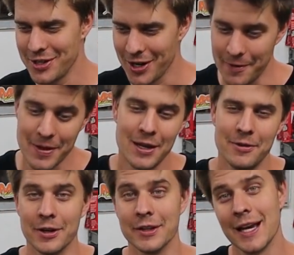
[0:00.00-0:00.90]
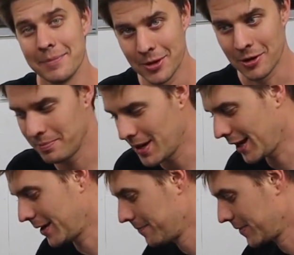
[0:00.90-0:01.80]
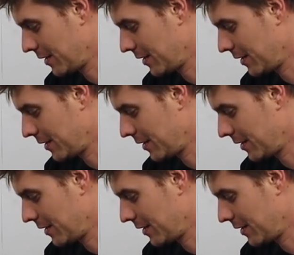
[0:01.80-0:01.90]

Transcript: So we got that block back.